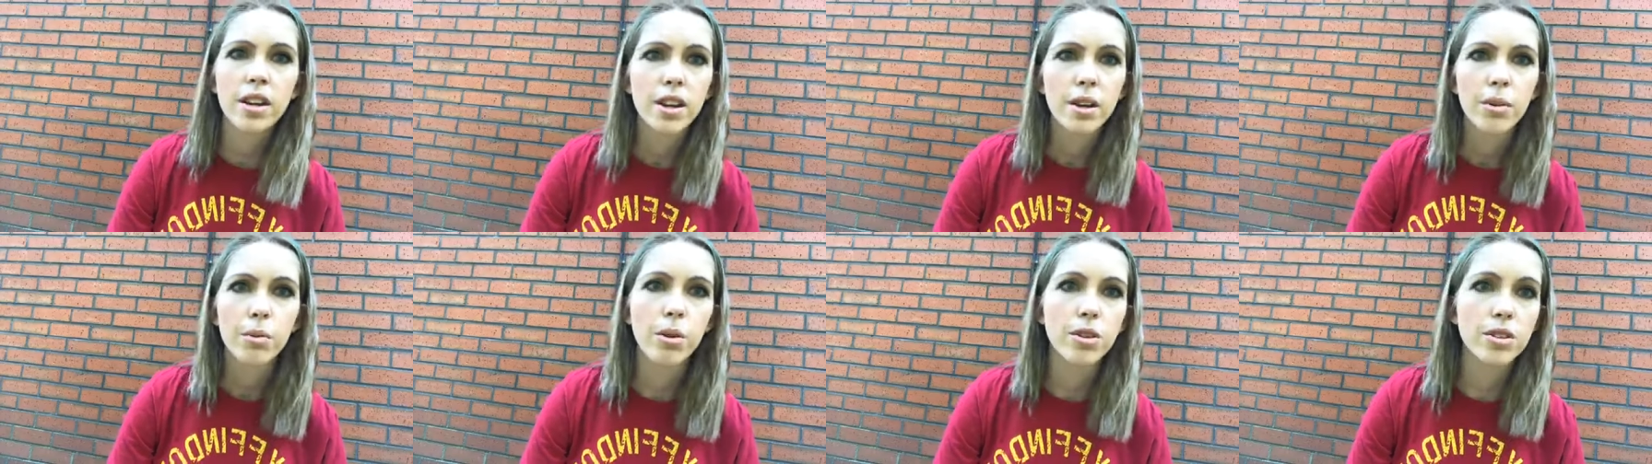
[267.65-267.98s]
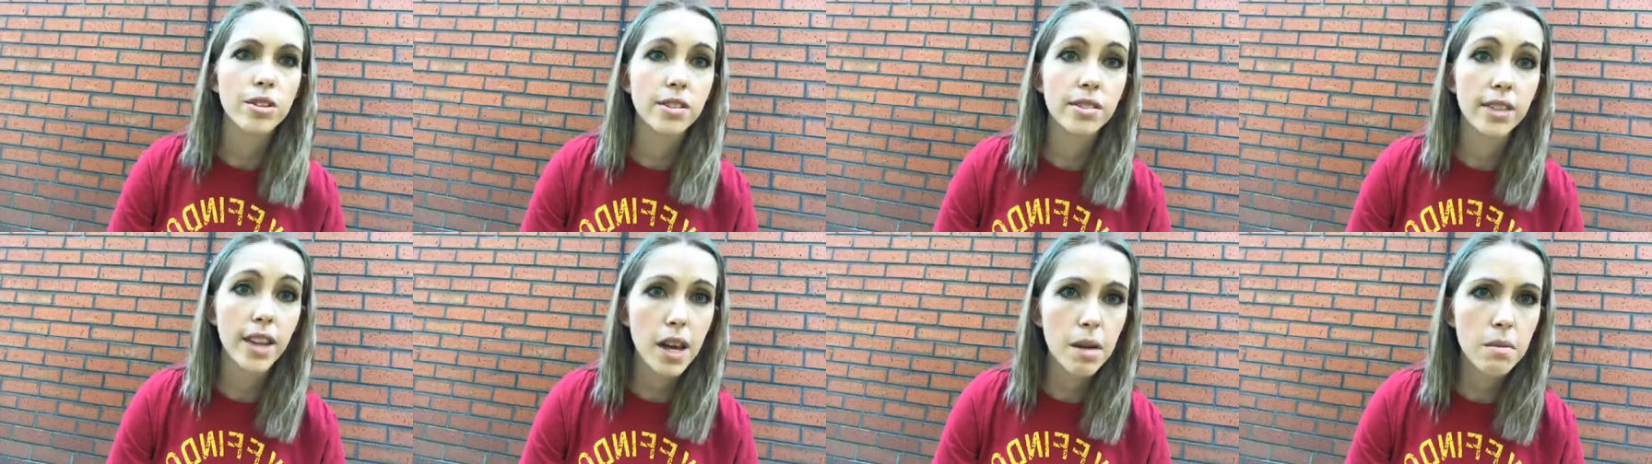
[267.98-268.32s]
what
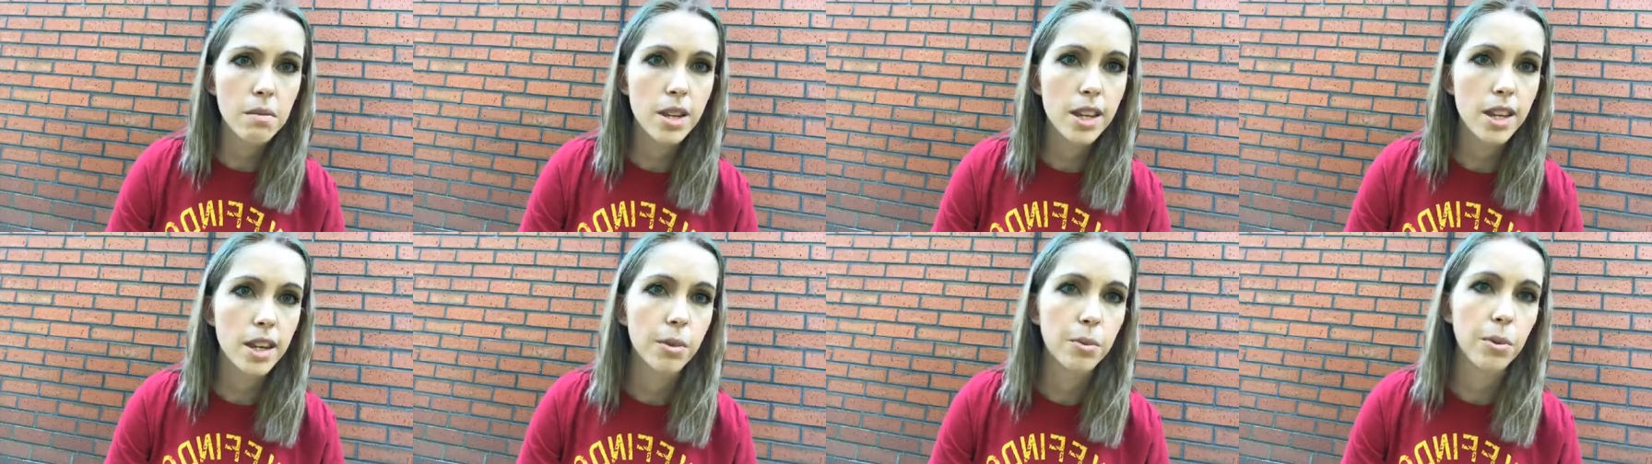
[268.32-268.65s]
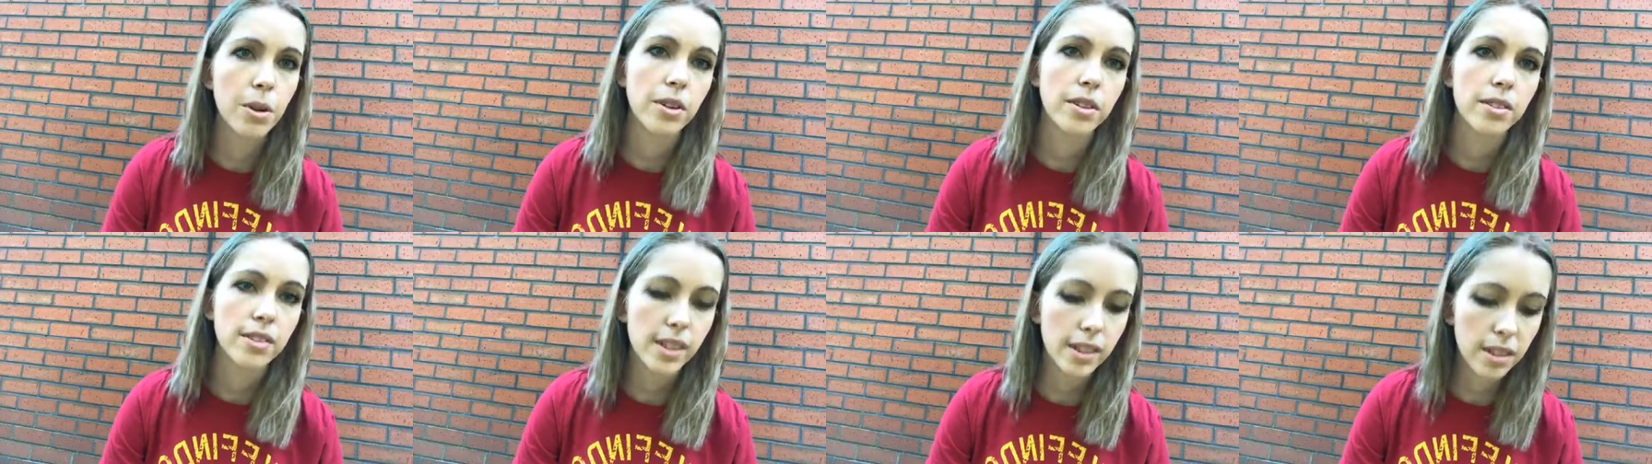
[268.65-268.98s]
does that mean and
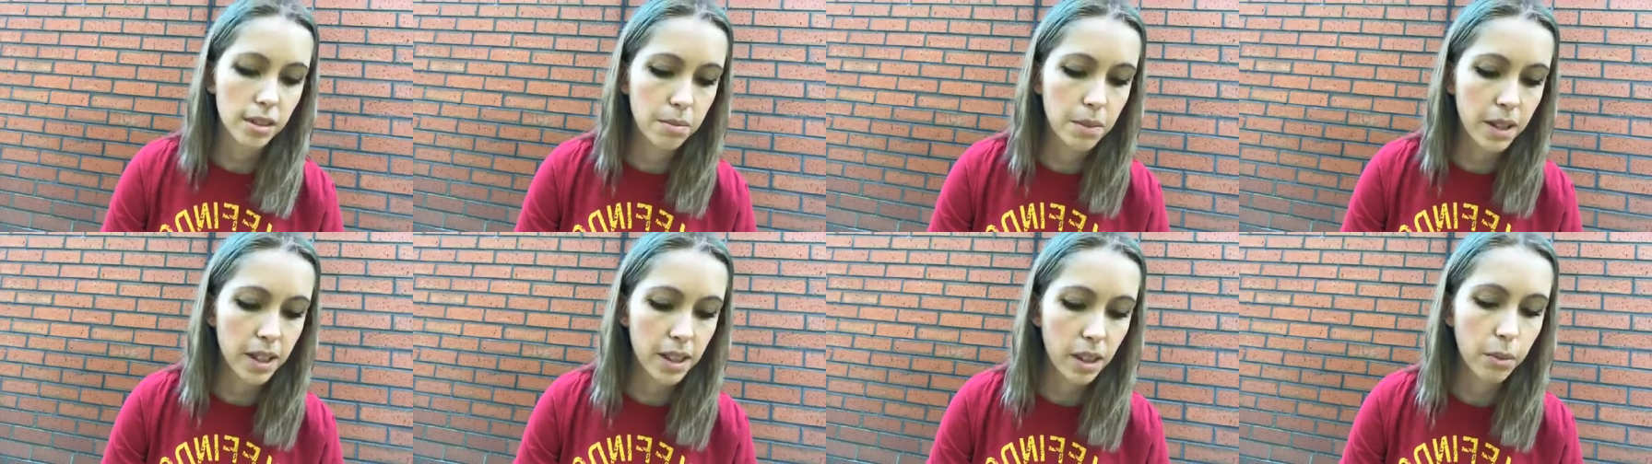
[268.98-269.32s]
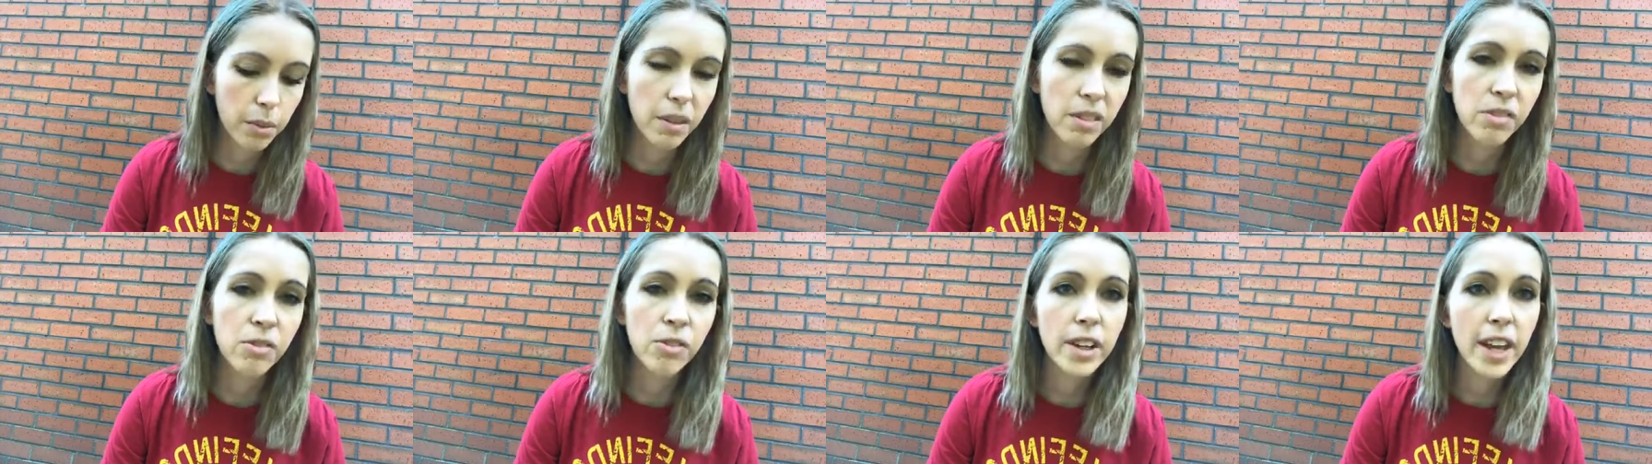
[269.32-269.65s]
what does this mean that
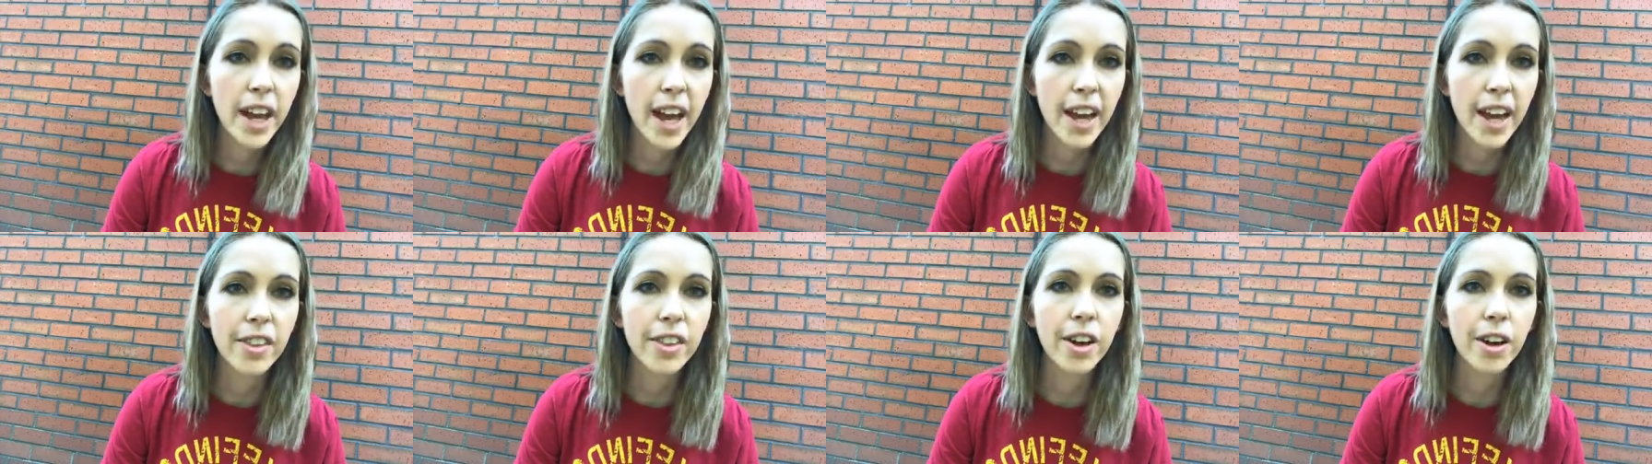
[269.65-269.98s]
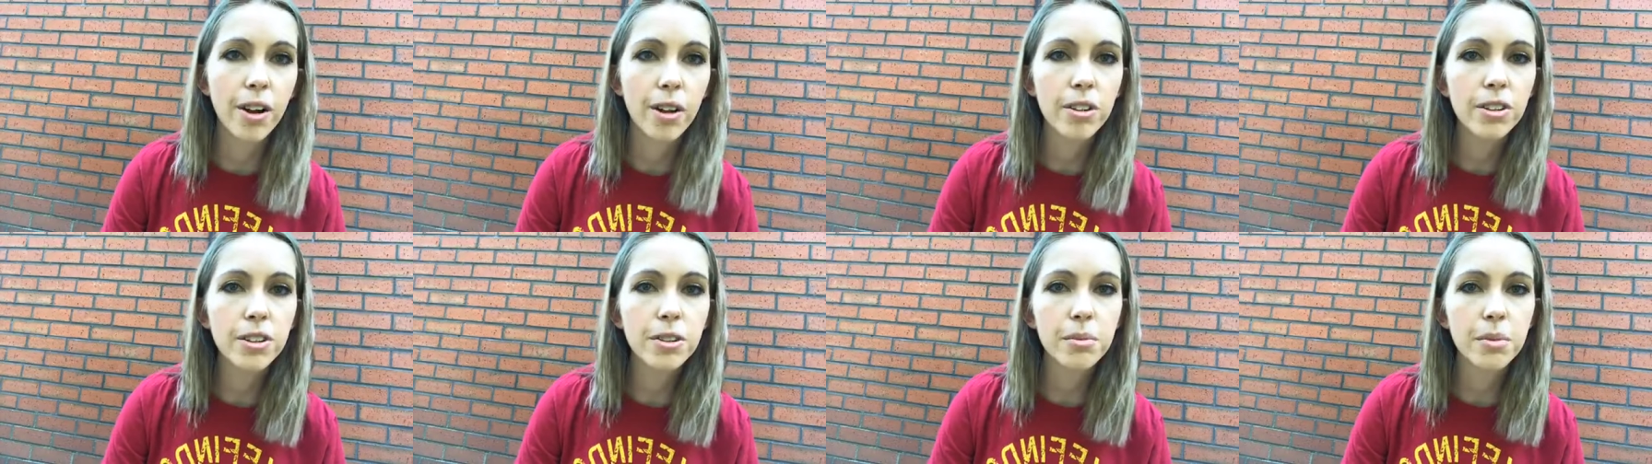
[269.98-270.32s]
we forget that
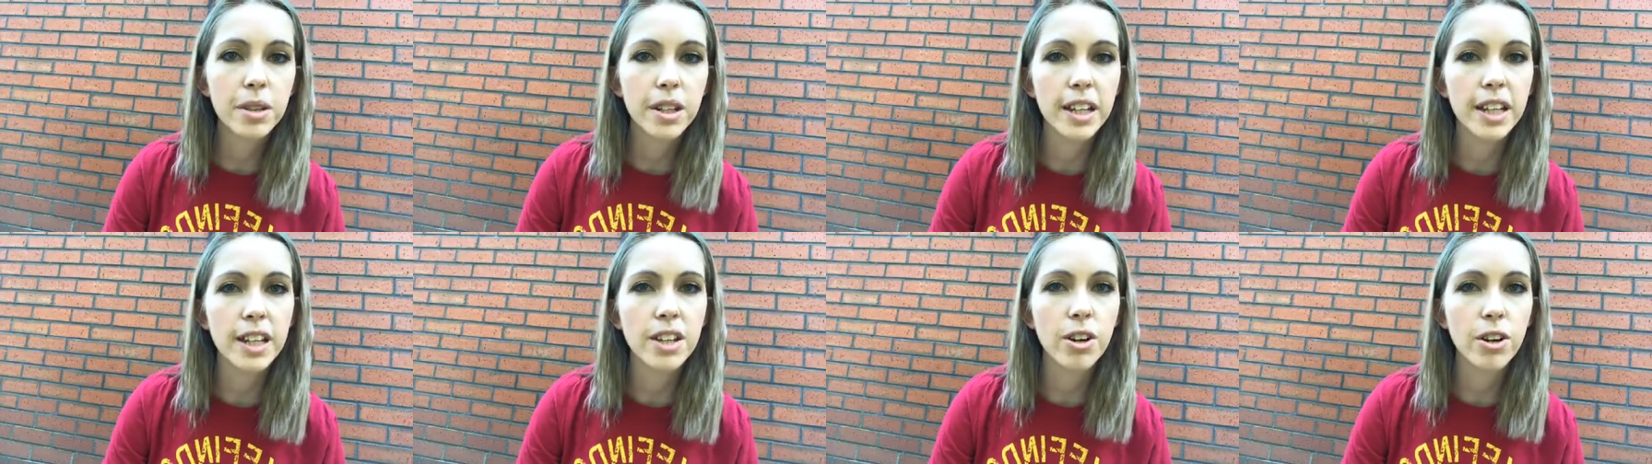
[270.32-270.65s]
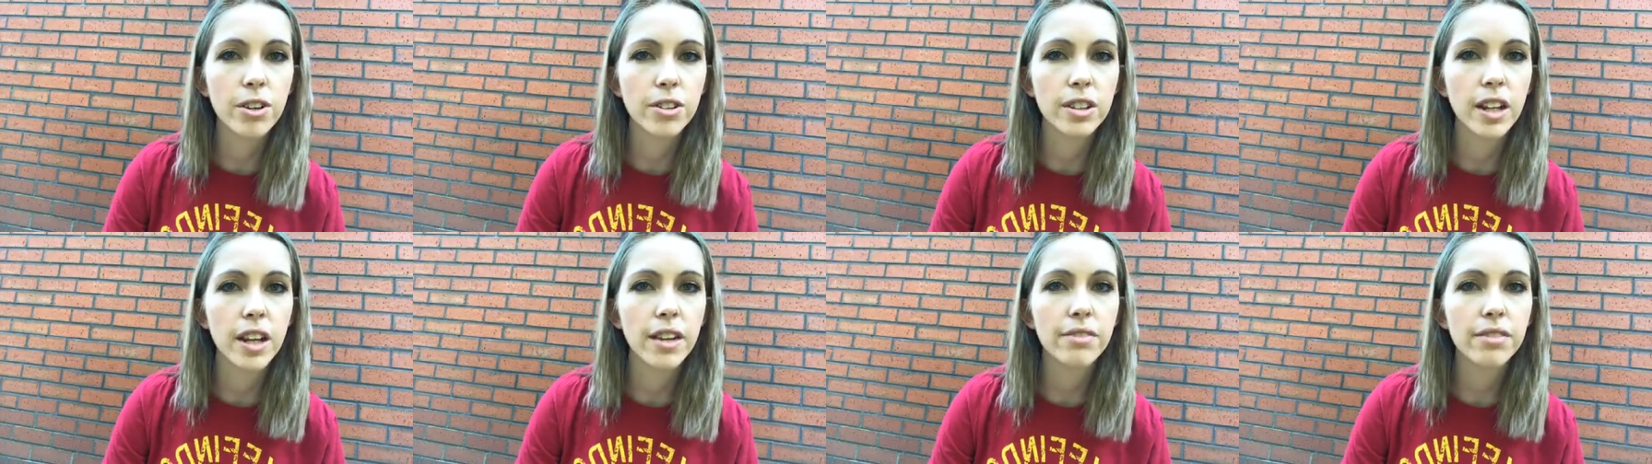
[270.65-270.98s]
ultimately
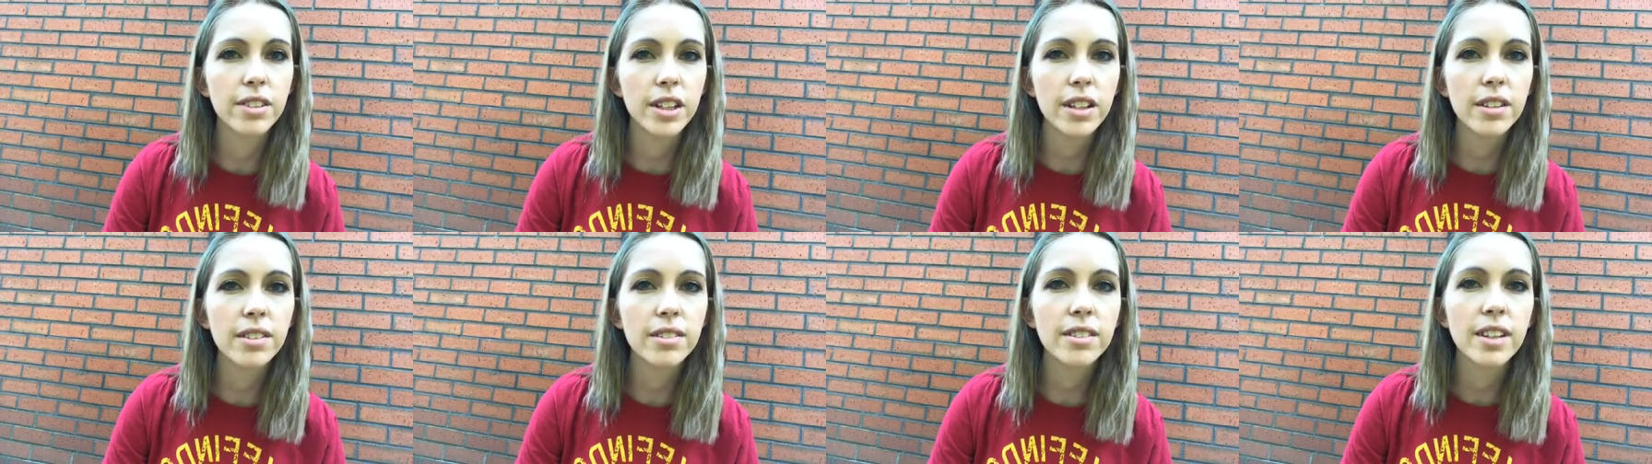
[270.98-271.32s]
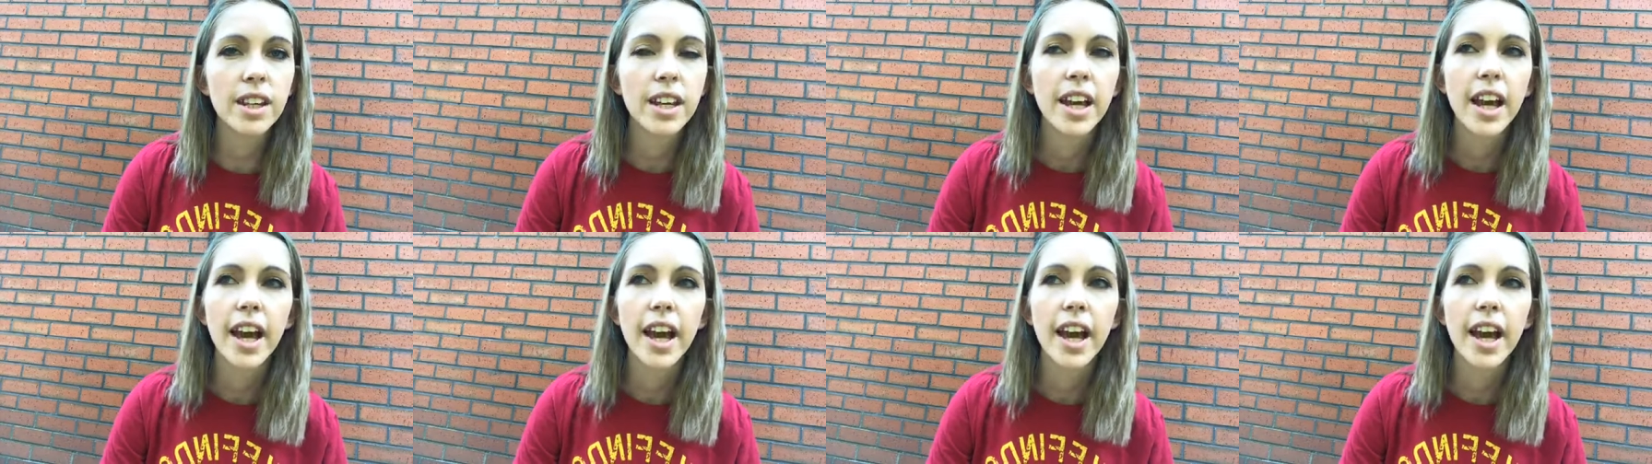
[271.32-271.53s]
God loves us